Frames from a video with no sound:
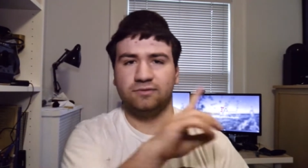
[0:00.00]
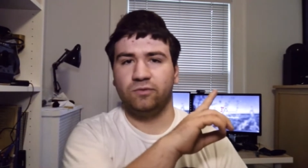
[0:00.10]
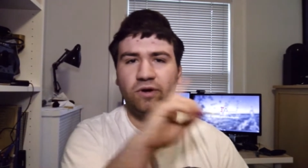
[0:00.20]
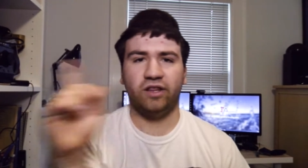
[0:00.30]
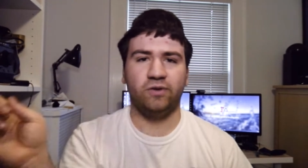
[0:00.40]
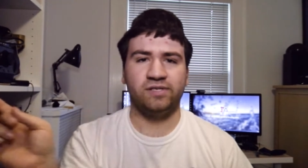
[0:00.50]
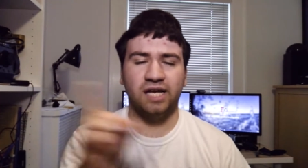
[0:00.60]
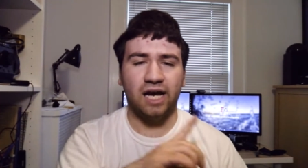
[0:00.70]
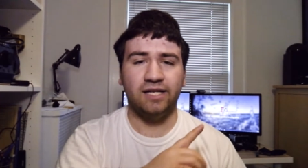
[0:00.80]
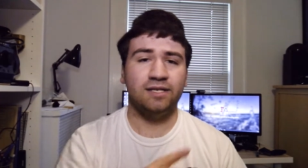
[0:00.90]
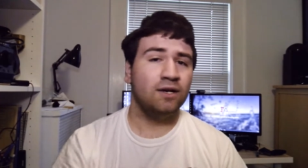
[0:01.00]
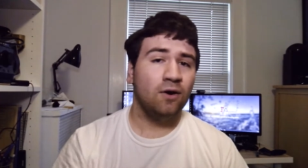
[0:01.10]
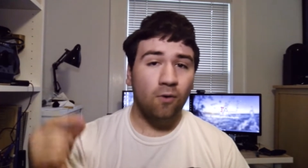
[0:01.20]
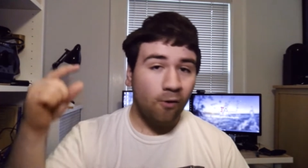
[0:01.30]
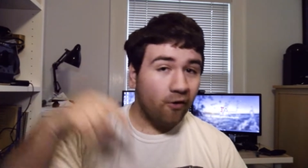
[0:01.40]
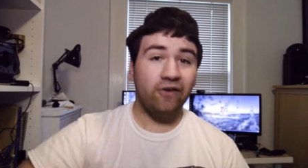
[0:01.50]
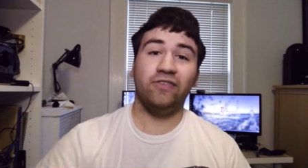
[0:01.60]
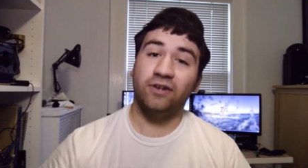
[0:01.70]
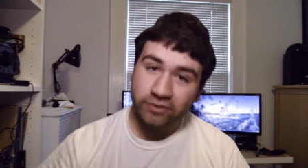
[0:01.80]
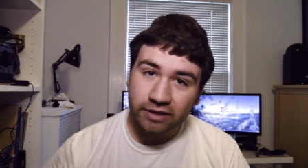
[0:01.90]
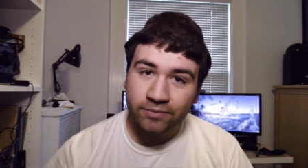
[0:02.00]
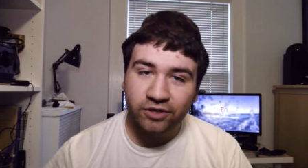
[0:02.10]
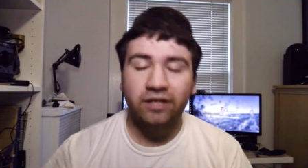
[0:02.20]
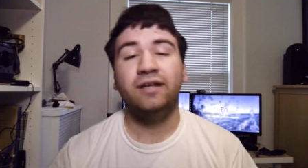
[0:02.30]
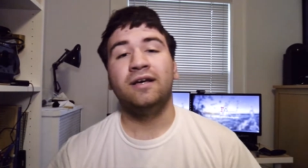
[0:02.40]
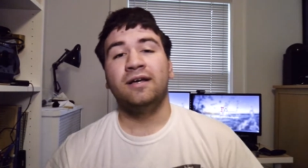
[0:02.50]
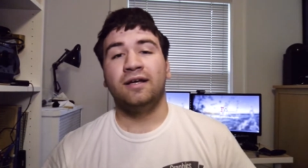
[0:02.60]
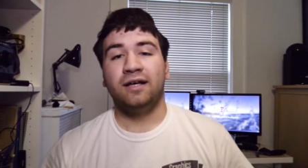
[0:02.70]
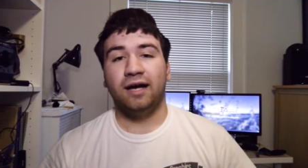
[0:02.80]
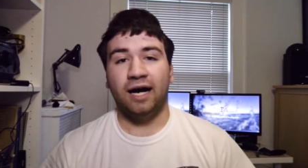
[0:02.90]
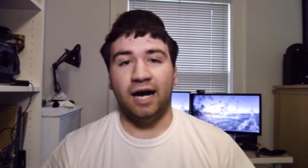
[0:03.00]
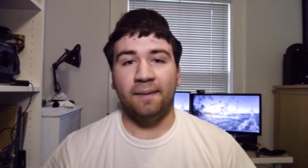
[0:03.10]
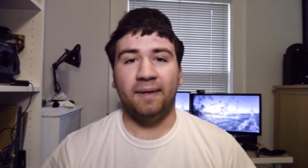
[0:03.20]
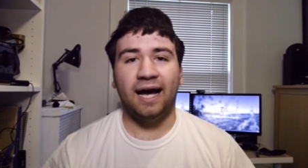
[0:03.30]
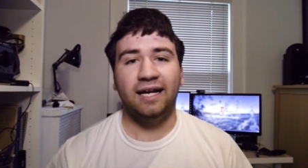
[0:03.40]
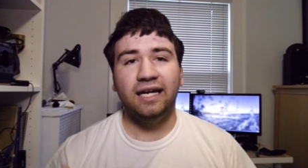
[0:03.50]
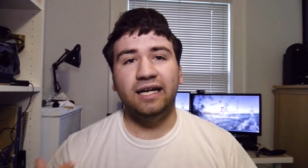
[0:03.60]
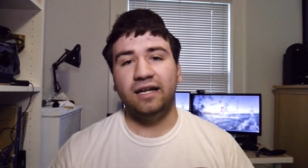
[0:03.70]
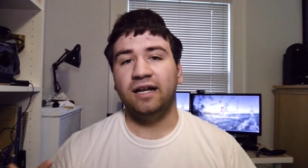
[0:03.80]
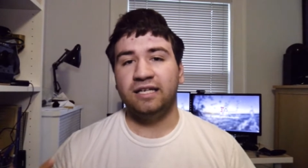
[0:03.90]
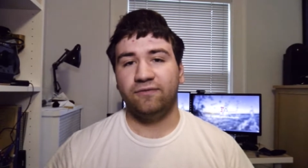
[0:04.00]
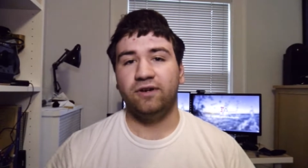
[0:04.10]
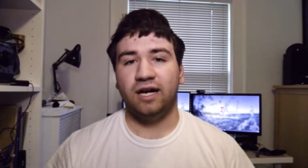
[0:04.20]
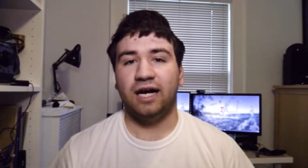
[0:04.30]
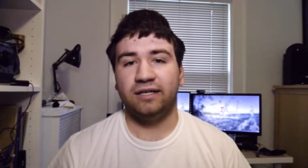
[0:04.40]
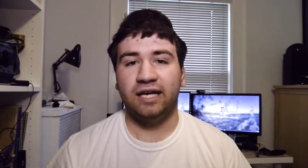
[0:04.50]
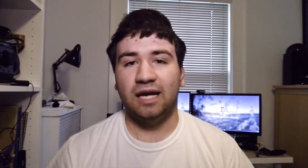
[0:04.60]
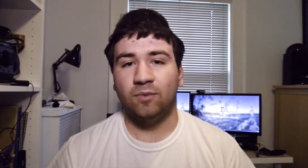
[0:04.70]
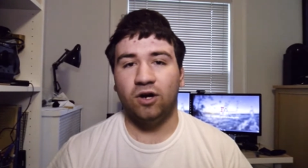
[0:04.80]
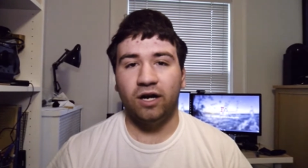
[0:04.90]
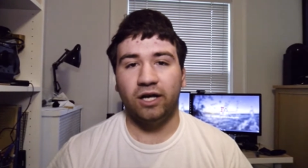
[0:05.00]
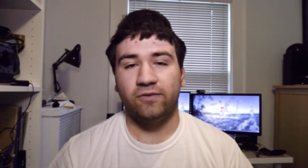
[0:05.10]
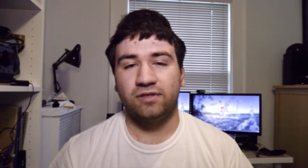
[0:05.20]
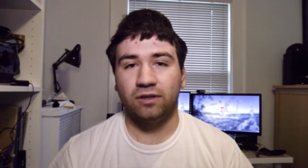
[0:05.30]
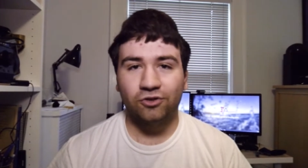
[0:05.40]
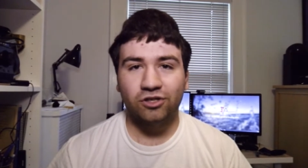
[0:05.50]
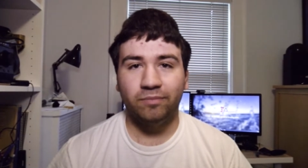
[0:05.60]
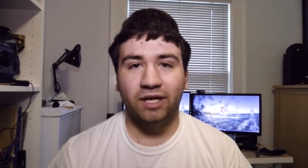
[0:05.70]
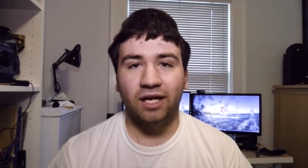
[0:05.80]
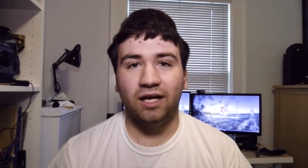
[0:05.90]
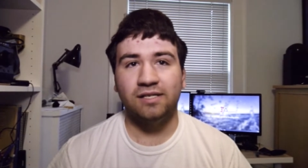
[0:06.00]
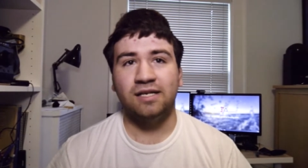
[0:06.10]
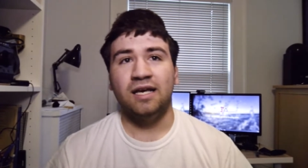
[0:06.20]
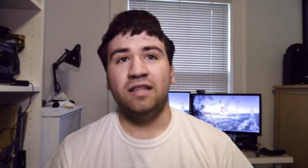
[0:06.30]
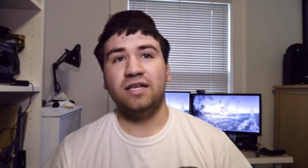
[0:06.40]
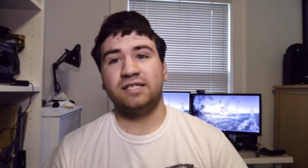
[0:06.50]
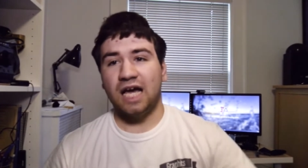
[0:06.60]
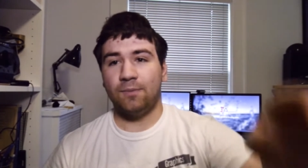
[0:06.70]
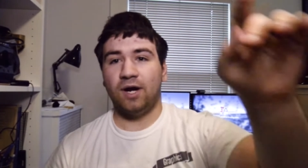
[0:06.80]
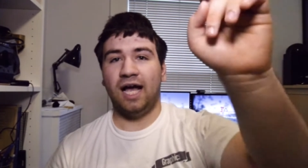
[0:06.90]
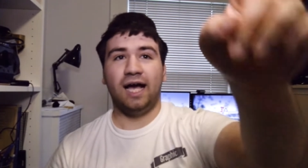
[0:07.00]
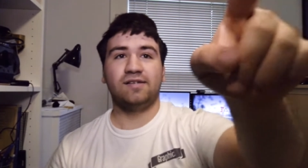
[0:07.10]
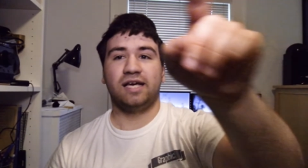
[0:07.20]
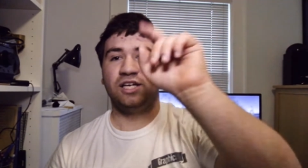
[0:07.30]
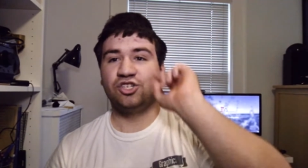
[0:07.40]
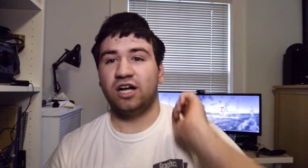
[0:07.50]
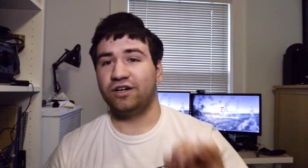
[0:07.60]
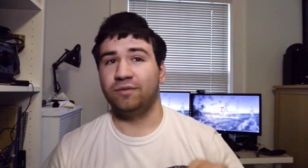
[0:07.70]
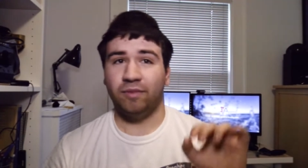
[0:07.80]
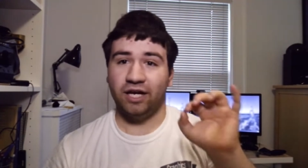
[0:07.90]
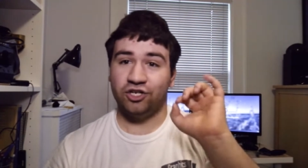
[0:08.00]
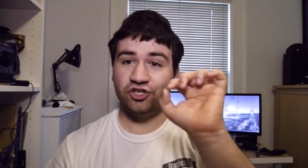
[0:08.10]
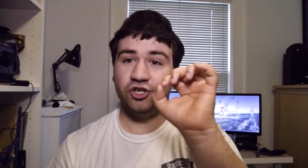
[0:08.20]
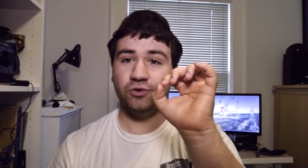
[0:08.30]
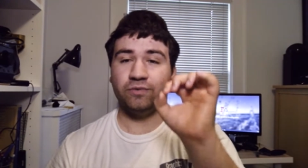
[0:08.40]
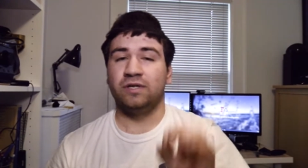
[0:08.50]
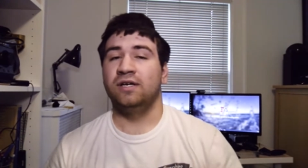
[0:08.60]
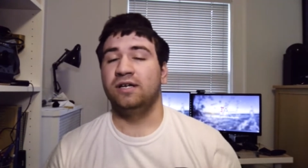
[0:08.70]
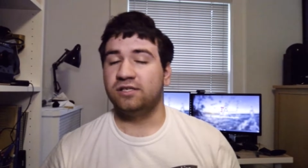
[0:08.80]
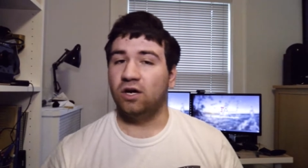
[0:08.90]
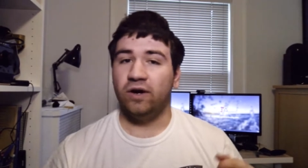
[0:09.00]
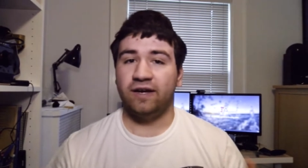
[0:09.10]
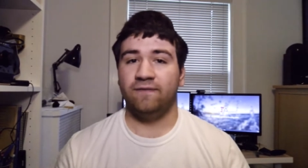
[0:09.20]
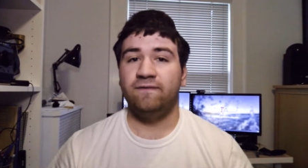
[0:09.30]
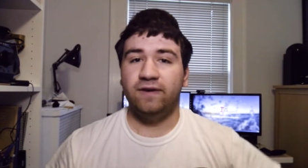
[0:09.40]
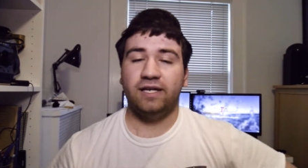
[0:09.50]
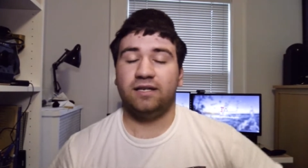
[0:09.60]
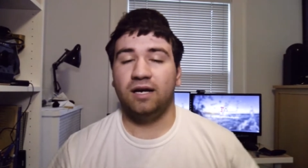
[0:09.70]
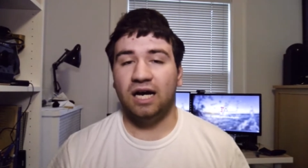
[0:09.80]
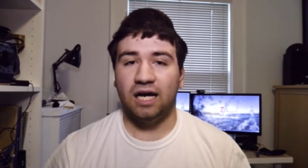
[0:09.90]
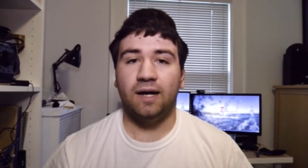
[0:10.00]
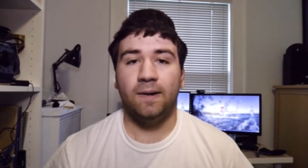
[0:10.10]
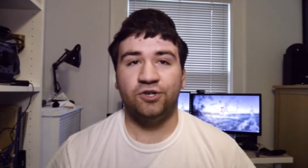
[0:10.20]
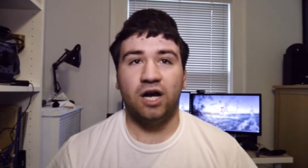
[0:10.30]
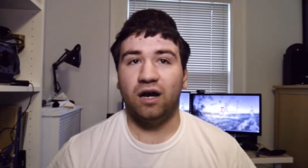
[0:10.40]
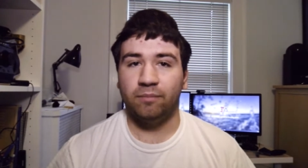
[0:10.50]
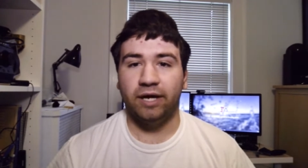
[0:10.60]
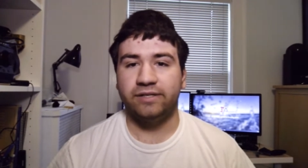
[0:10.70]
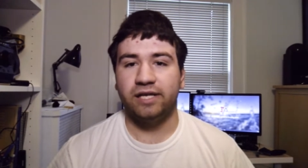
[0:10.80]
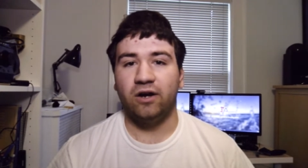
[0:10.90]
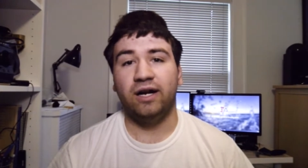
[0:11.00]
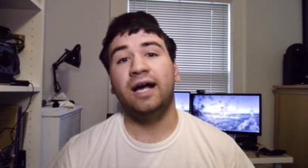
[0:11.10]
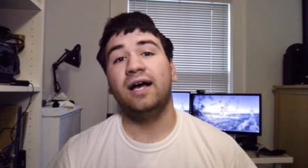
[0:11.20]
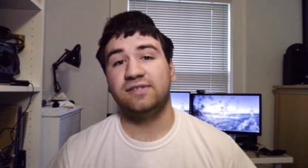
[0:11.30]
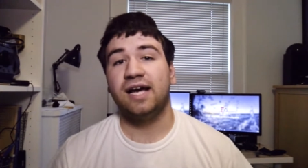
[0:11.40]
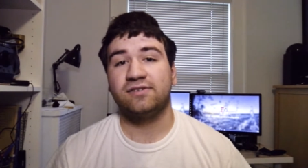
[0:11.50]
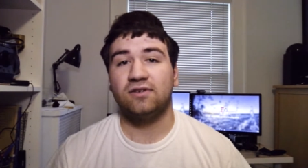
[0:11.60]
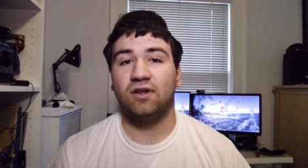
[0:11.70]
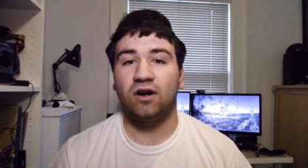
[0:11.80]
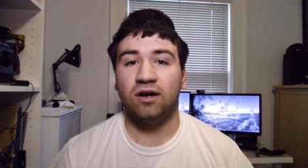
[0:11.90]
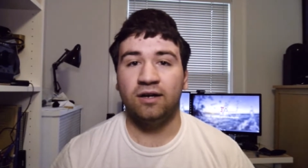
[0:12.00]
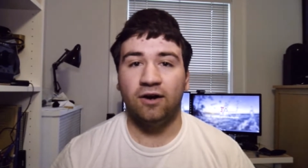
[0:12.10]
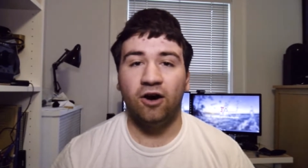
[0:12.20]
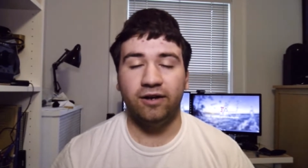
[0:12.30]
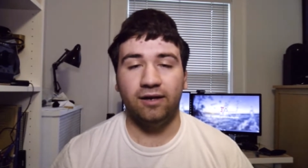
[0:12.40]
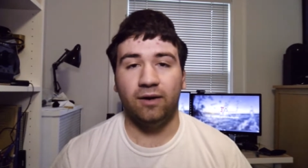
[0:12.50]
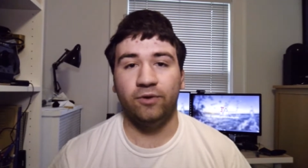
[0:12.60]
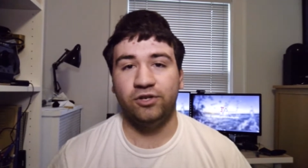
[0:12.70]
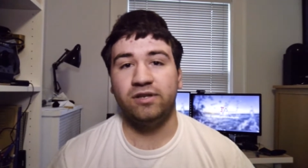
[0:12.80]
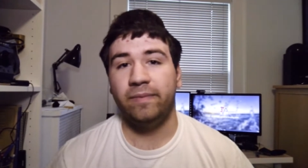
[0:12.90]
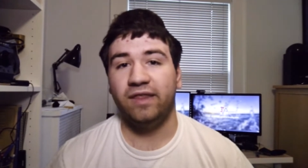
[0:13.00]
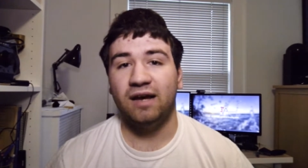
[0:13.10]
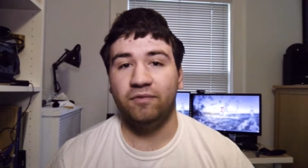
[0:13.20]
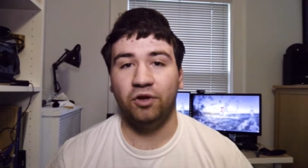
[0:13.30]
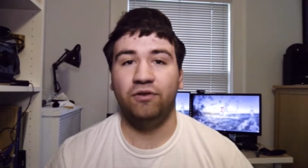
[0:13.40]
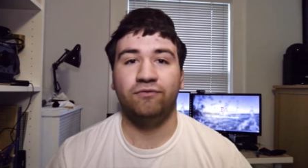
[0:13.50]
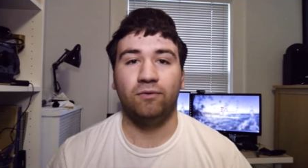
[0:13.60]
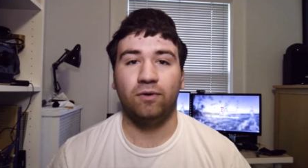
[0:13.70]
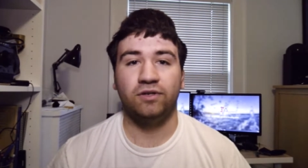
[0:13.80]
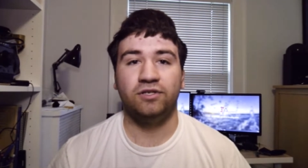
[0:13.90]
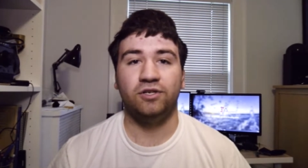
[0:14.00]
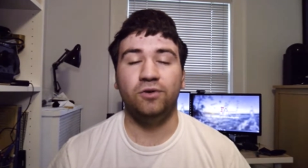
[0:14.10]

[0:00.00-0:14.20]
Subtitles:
one of those sides, or in the description, I needed a different on-camera audio solution because this camera has a shotgun mic shoe. So it can fit shotgun mics there, and it has XLR audio, which is something that I've been looking forward to